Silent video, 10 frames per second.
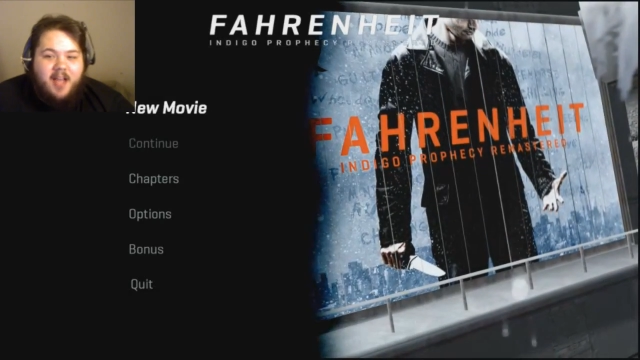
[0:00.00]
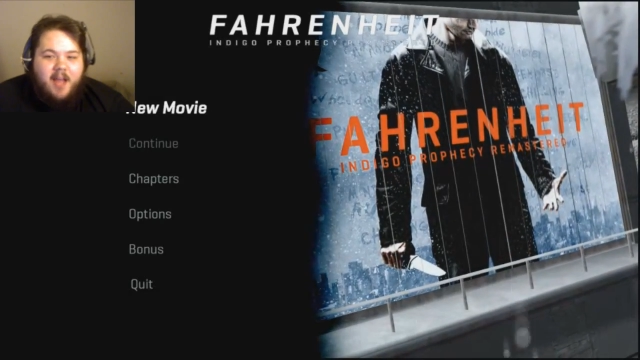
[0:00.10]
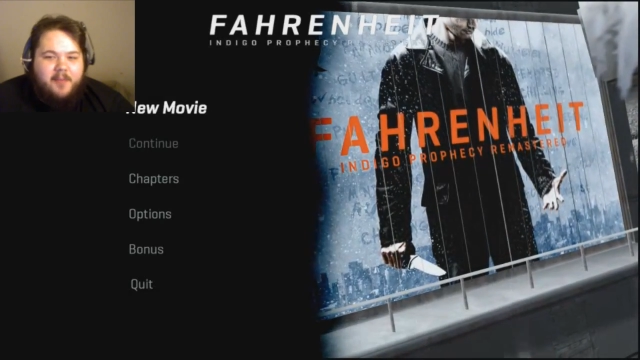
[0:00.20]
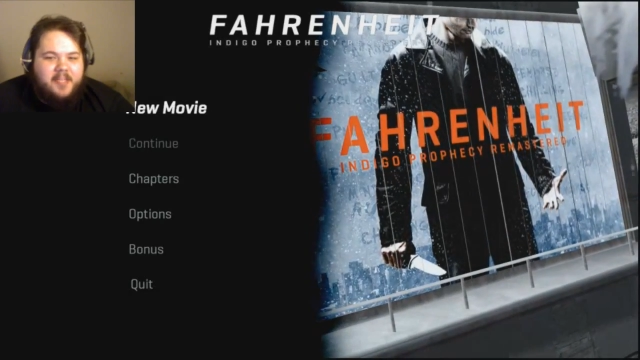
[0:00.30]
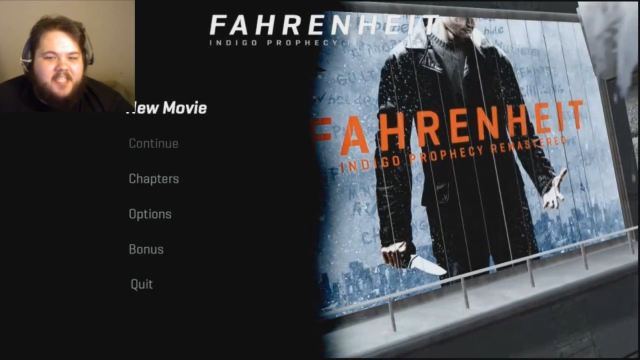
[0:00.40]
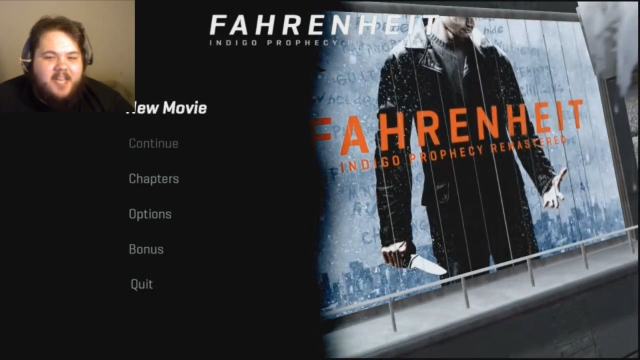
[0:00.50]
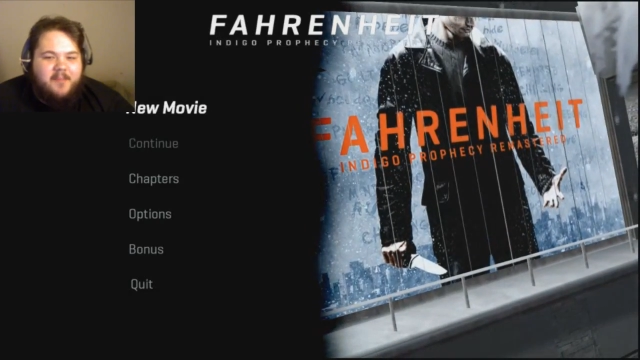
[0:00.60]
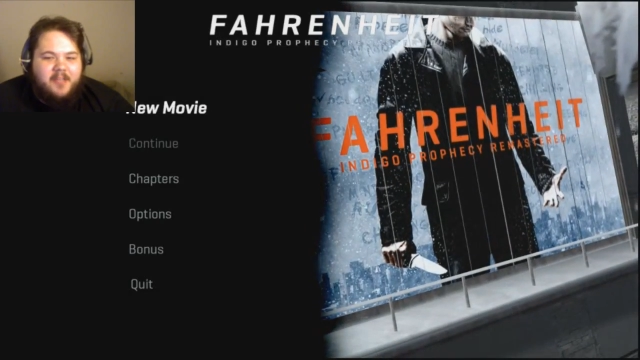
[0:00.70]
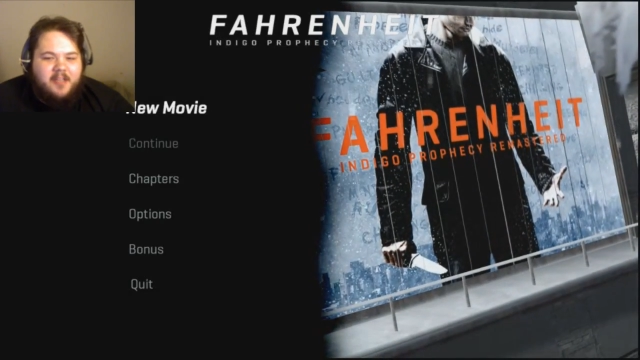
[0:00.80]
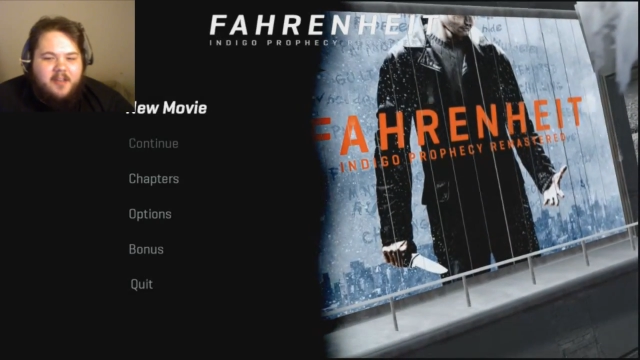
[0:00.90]
I played this
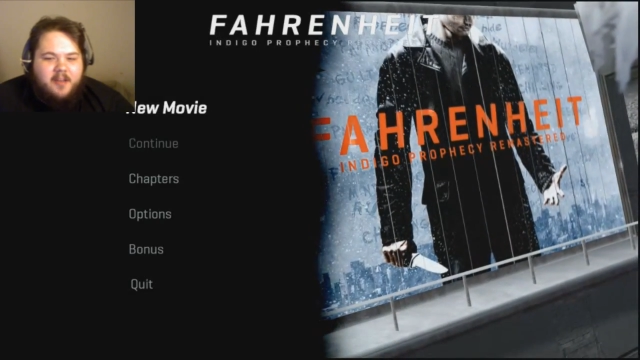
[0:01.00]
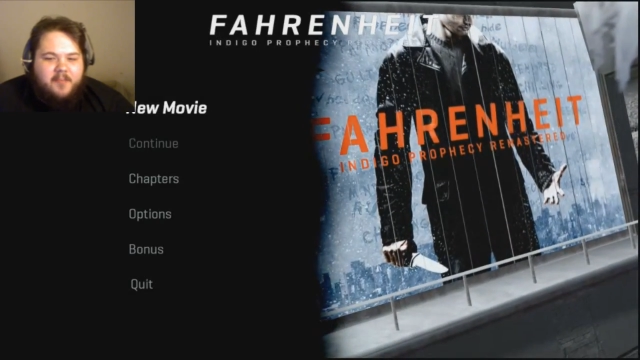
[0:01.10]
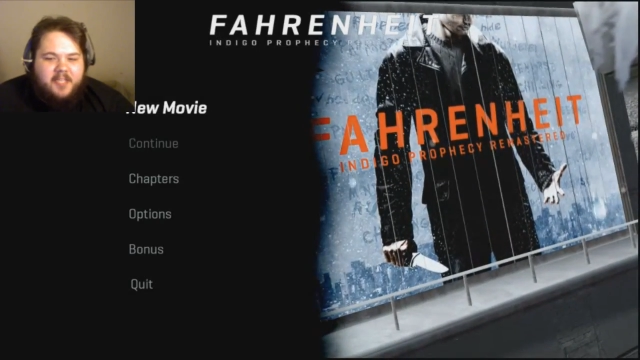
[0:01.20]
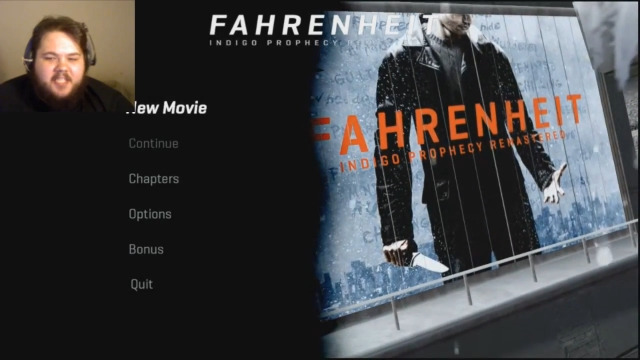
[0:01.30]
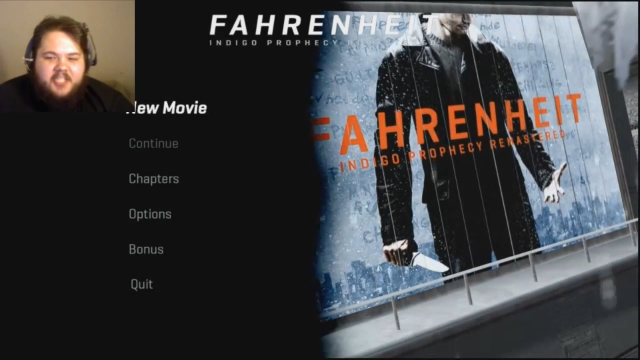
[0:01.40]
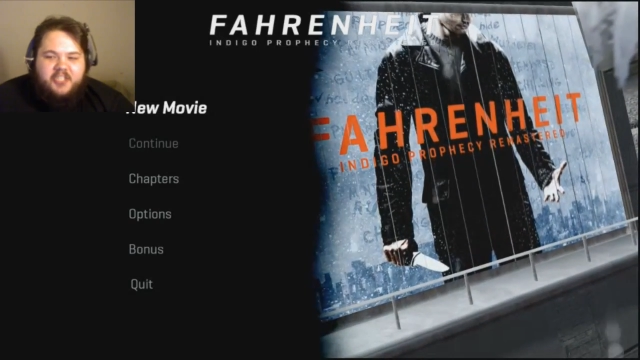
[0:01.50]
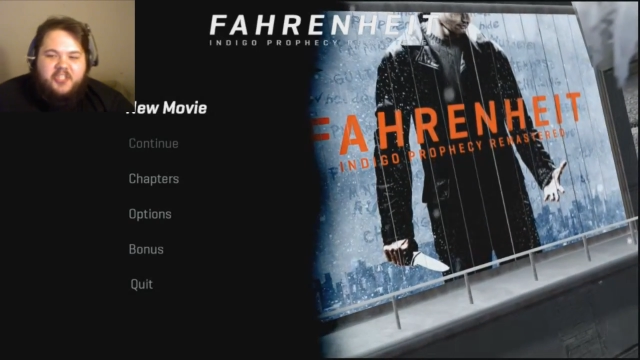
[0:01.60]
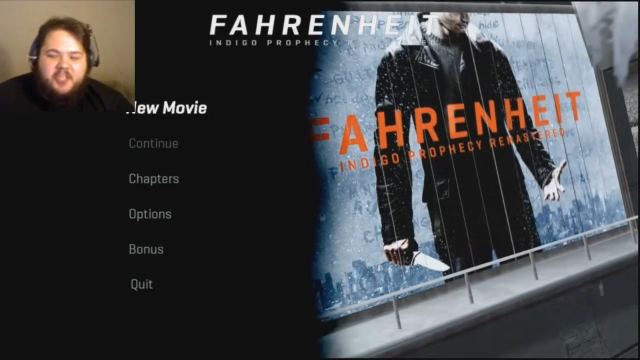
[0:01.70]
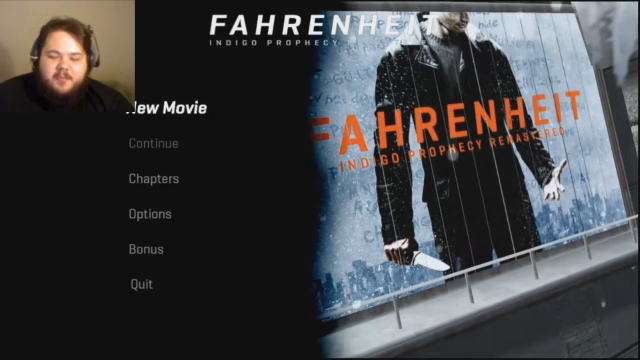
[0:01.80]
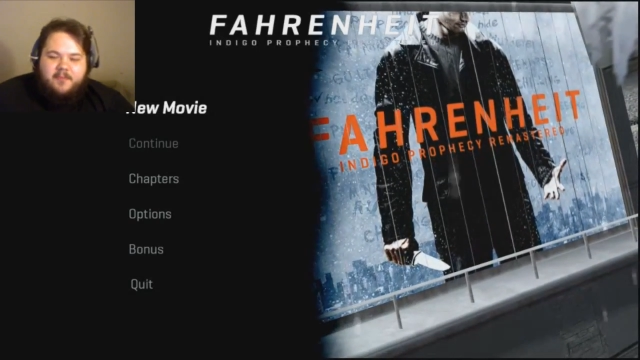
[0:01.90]
game on the
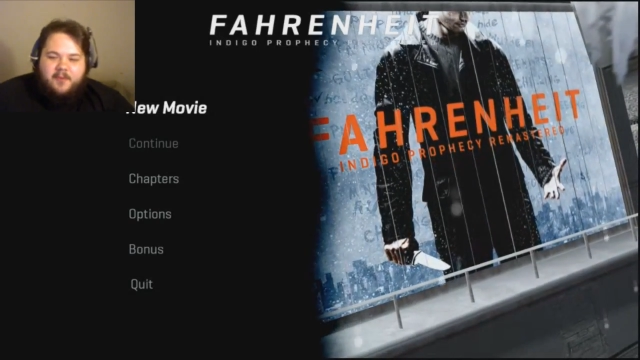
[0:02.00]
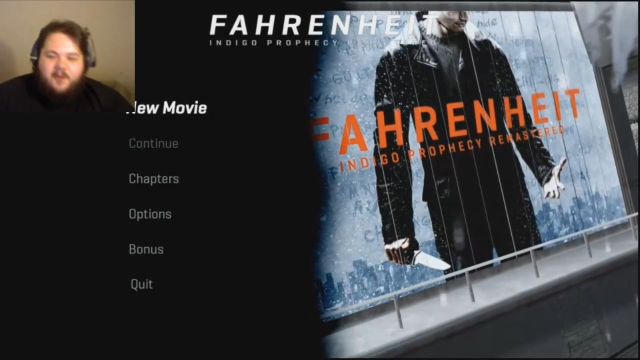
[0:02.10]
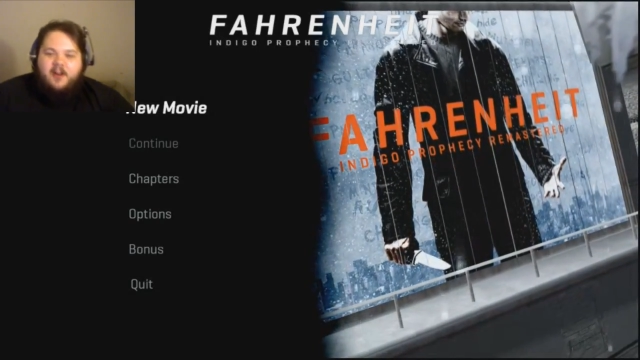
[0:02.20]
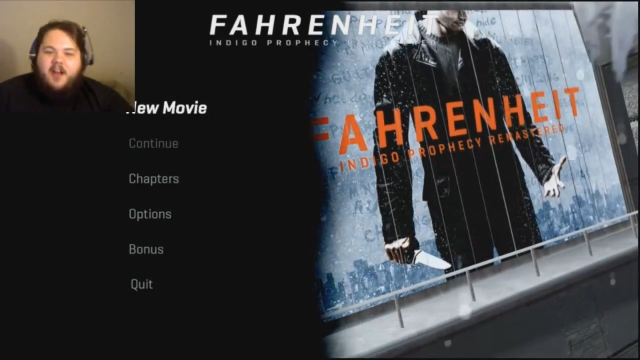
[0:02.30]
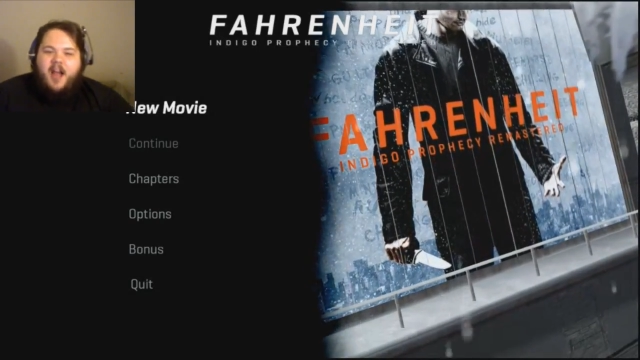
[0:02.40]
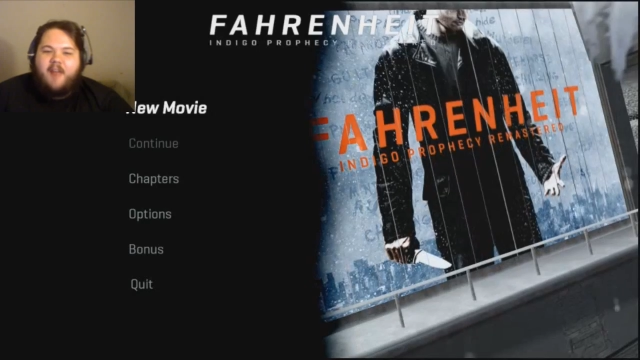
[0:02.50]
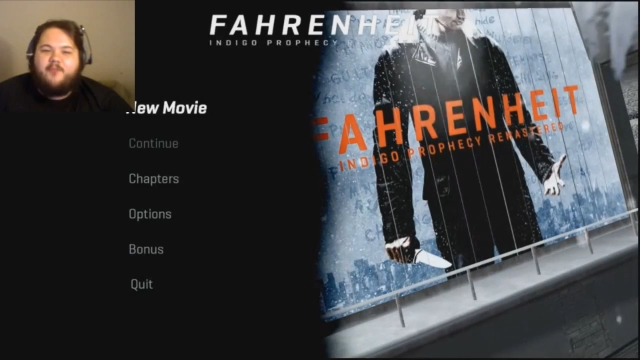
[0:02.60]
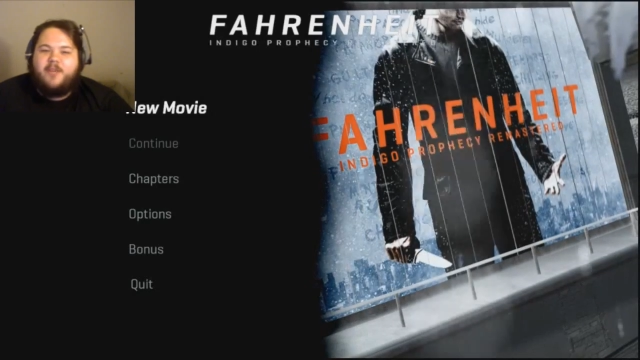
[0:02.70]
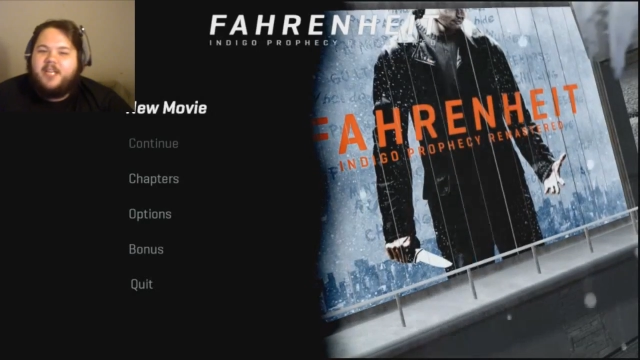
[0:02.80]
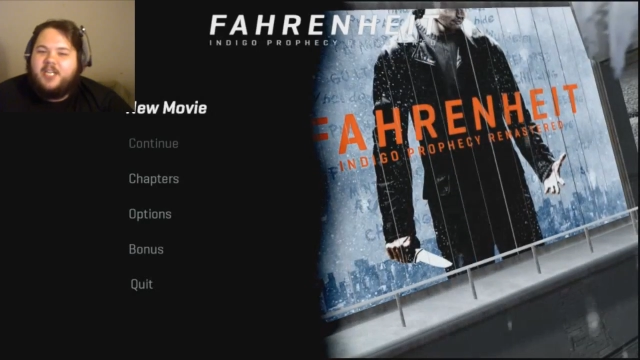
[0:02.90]
PlayStation 2 before, and I
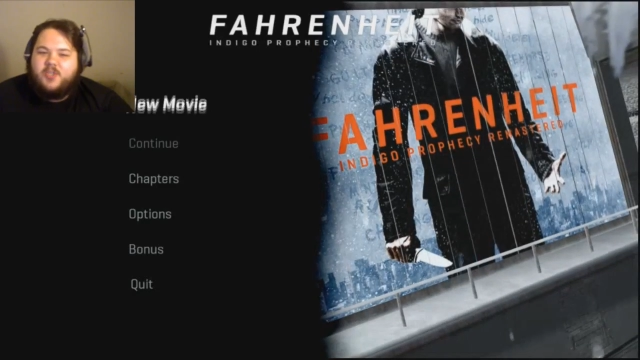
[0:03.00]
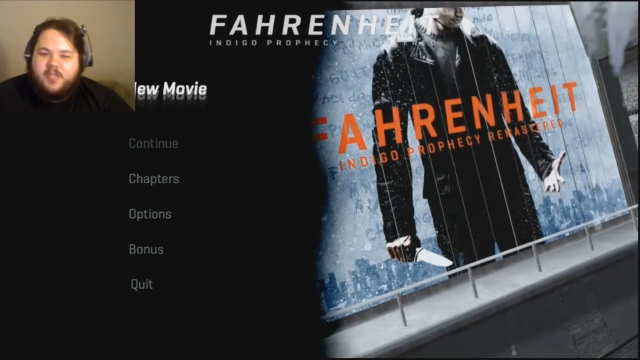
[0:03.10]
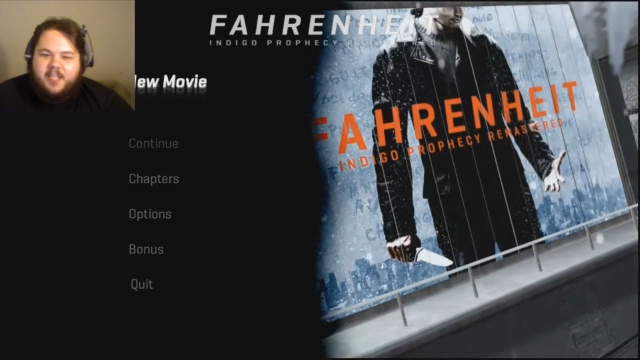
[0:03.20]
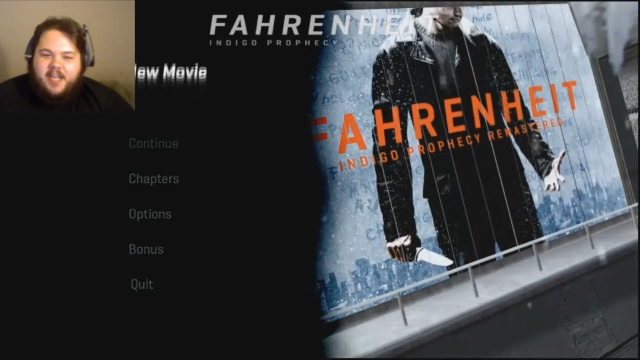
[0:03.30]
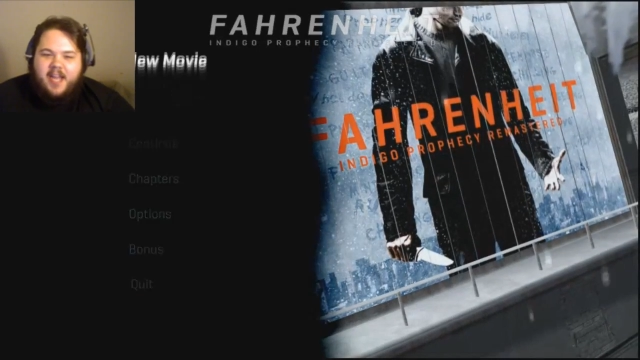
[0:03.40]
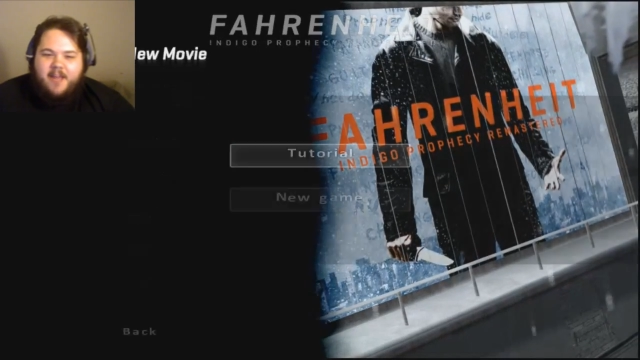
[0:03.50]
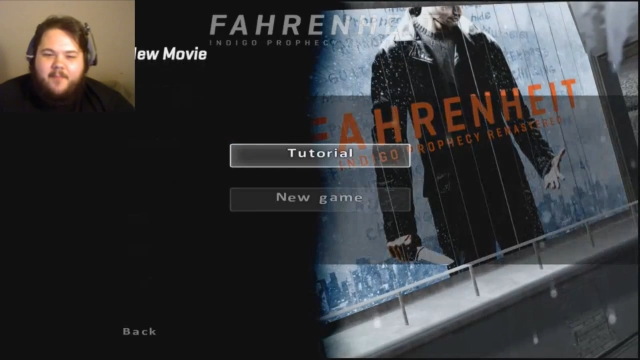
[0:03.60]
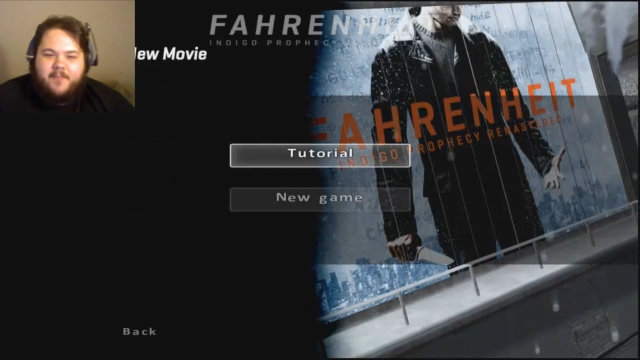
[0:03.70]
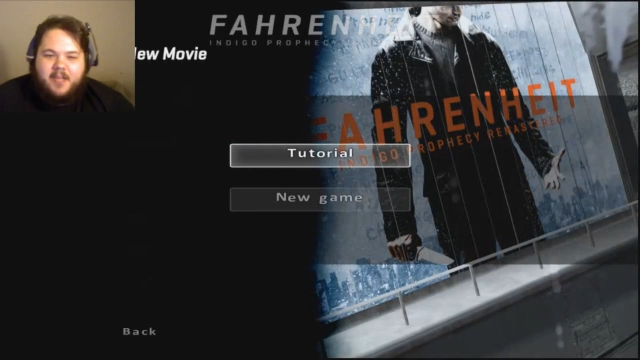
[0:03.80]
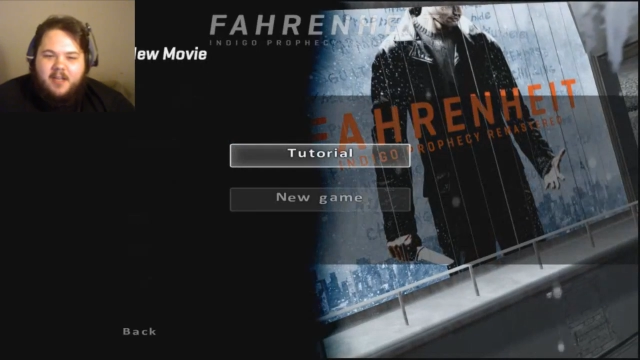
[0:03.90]
really enjoyed the
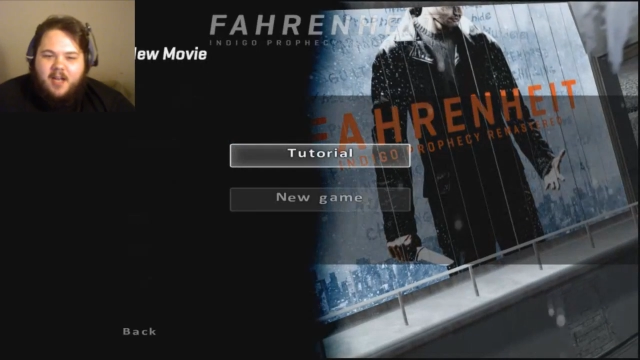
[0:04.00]
game.